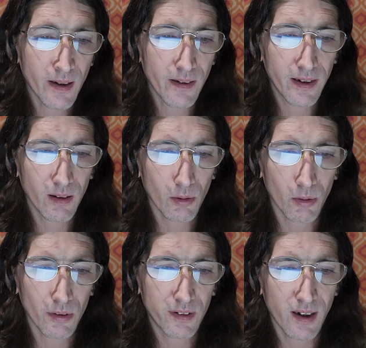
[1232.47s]
the
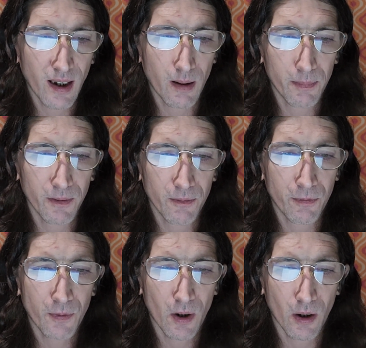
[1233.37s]
old Talbot
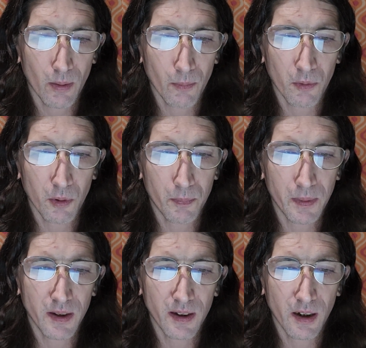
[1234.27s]
farm will
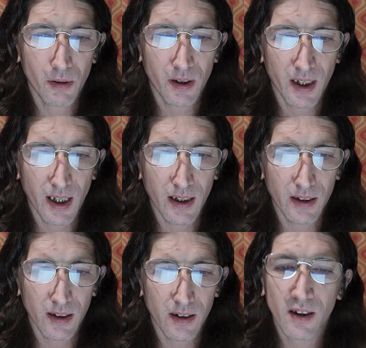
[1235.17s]
be
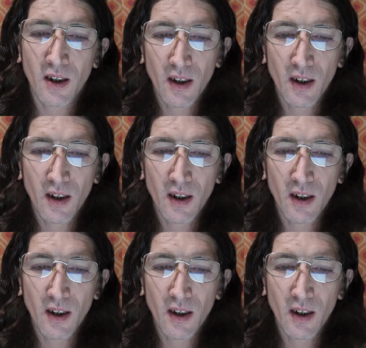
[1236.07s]
located,